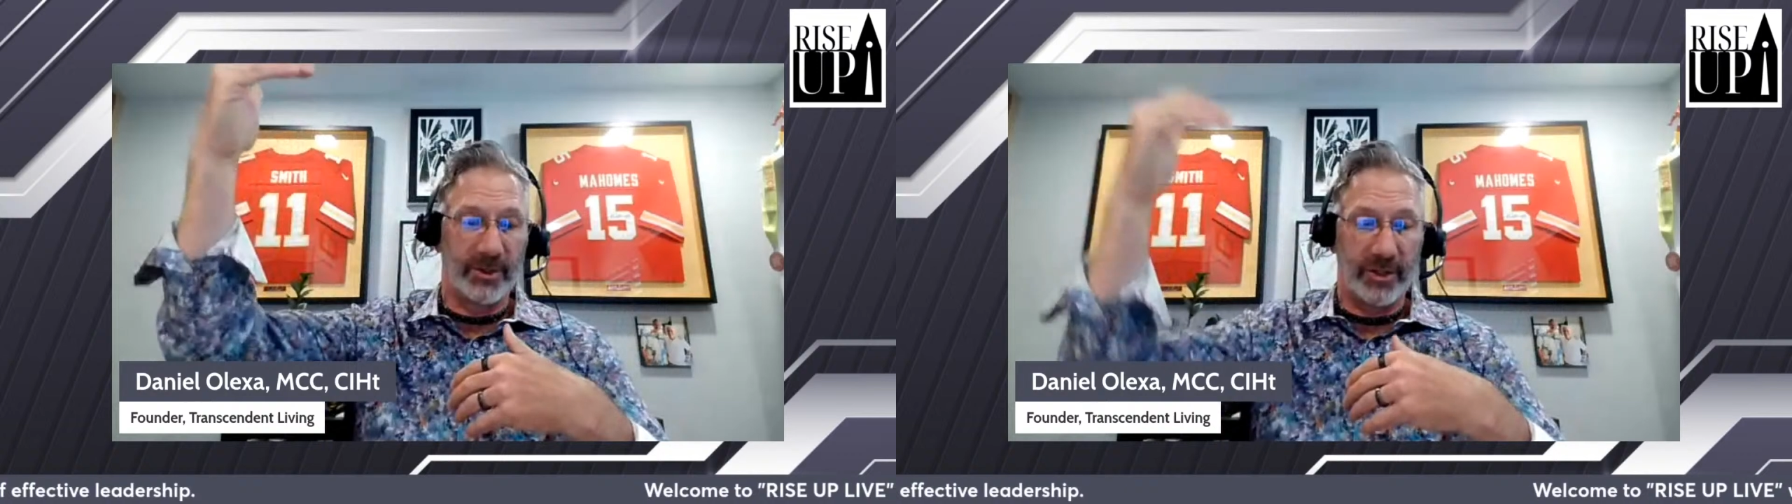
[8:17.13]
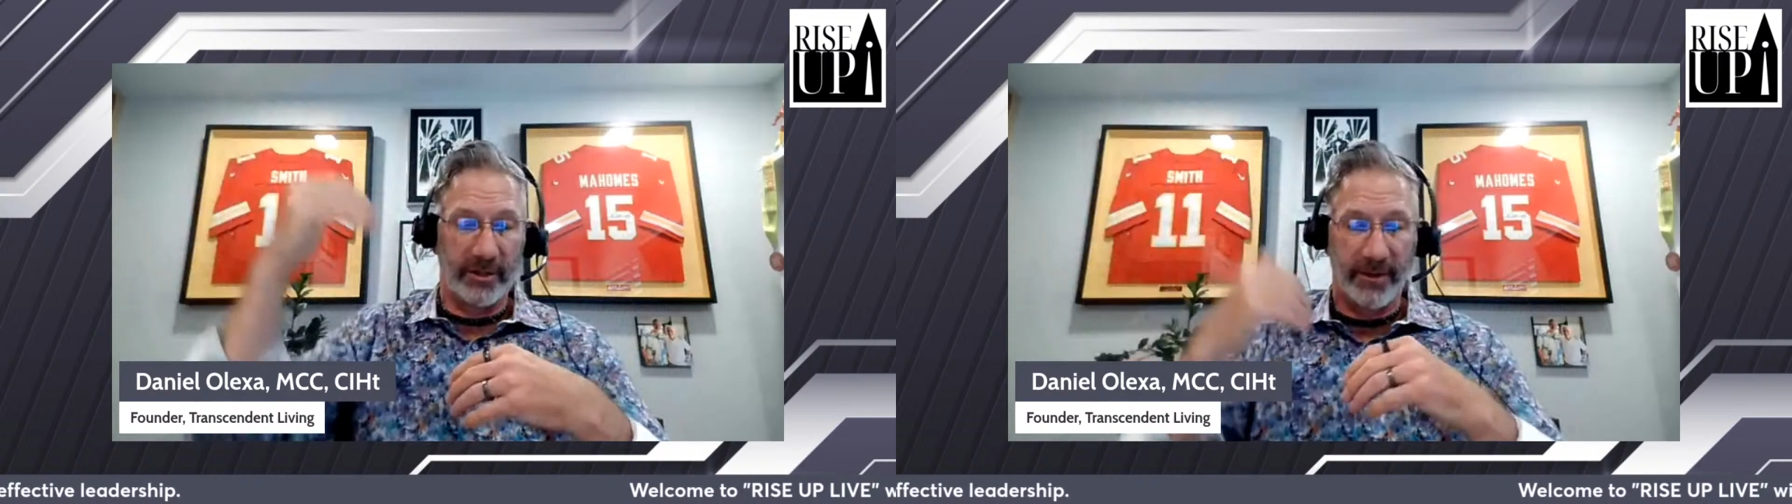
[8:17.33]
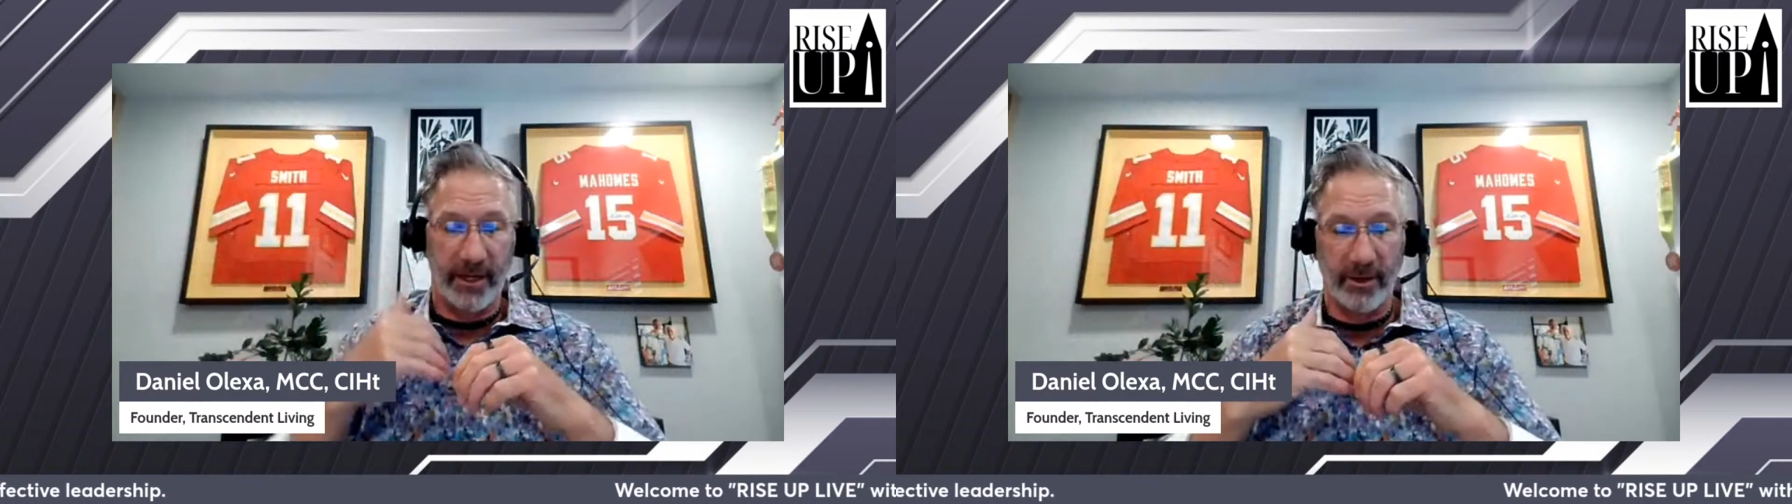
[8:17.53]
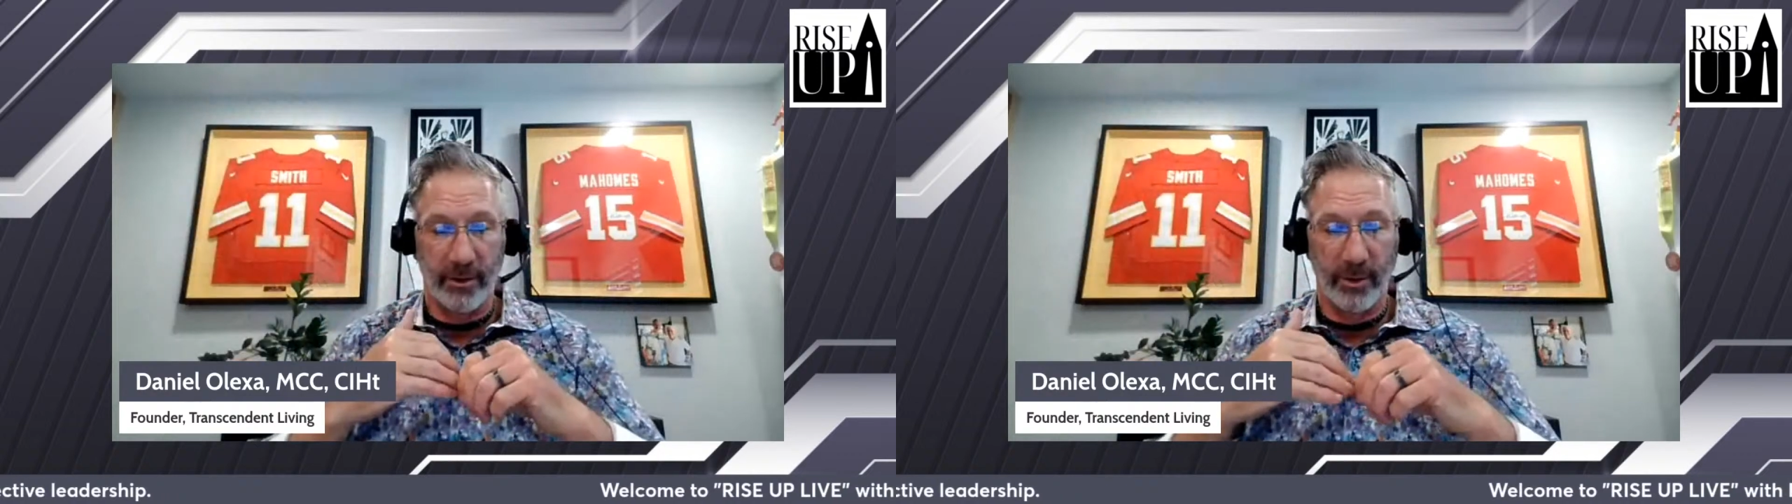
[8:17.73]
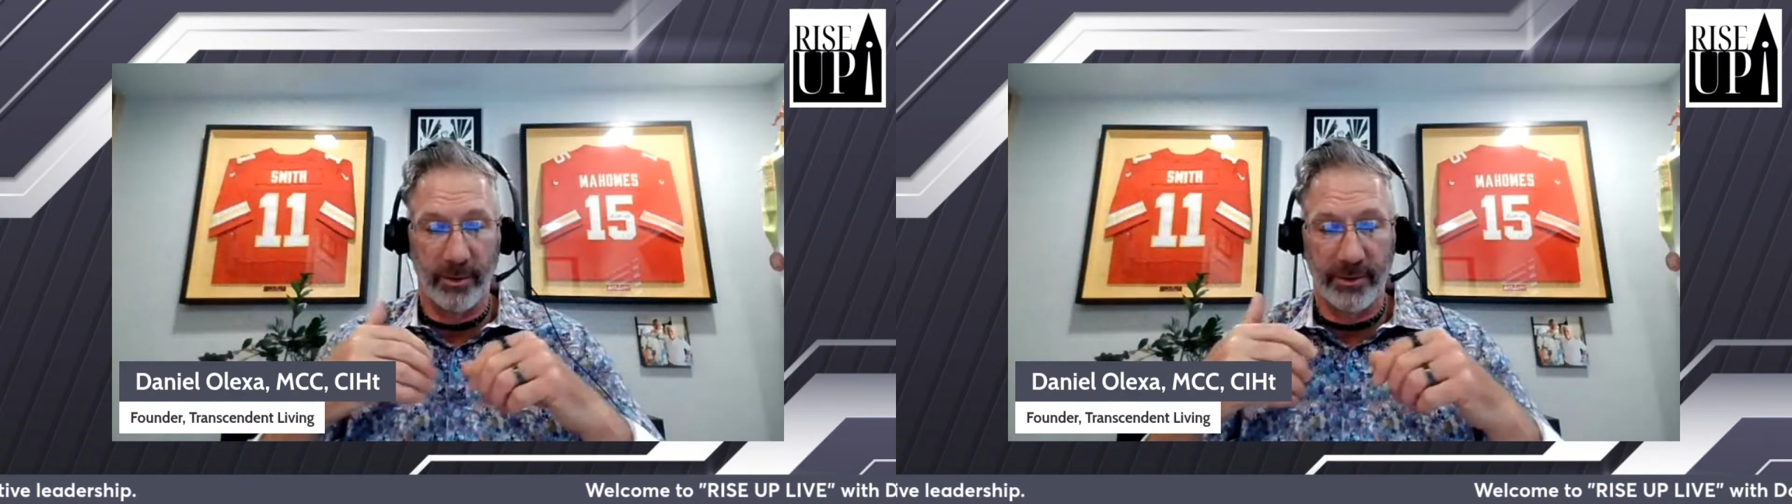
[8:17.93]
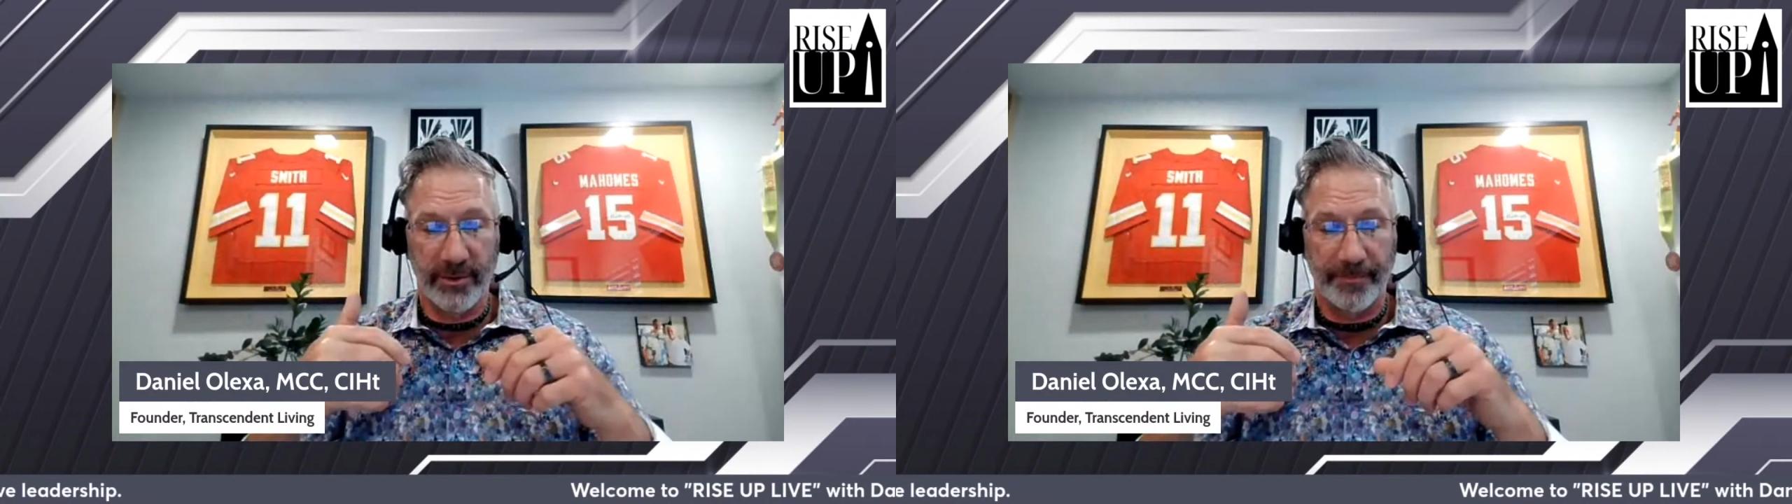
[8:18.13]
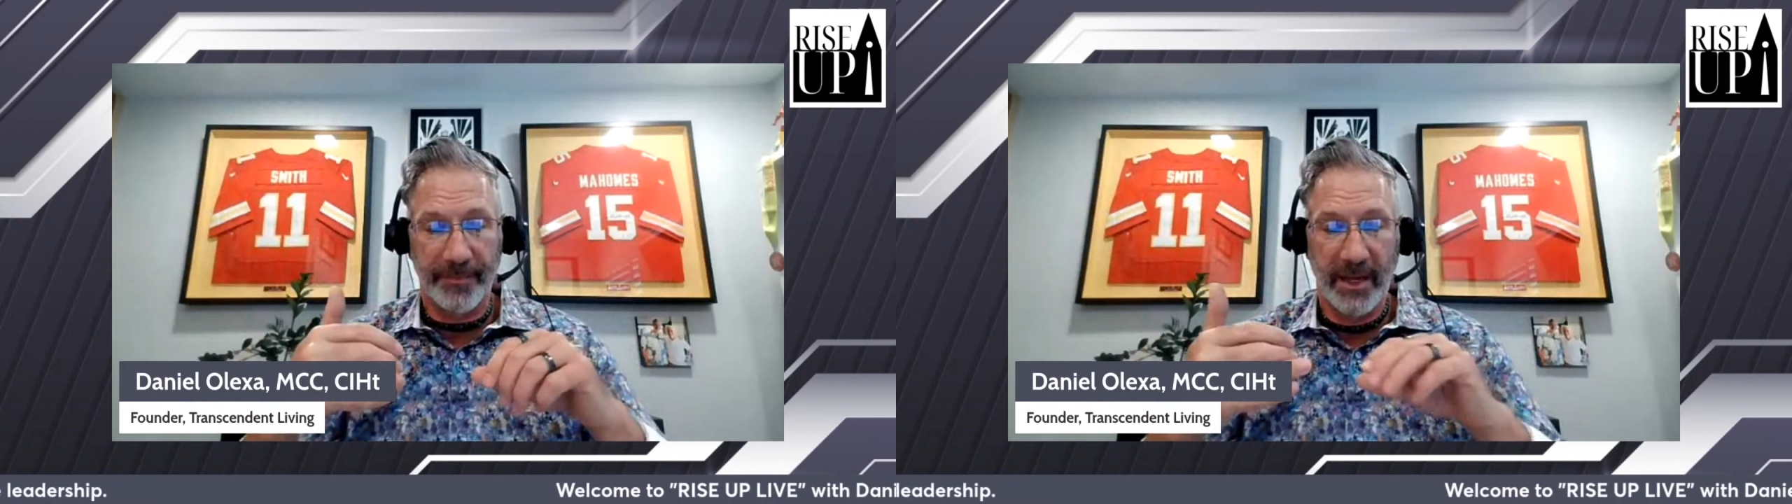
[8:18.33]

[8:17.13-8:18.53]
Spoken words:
achieve higher goals,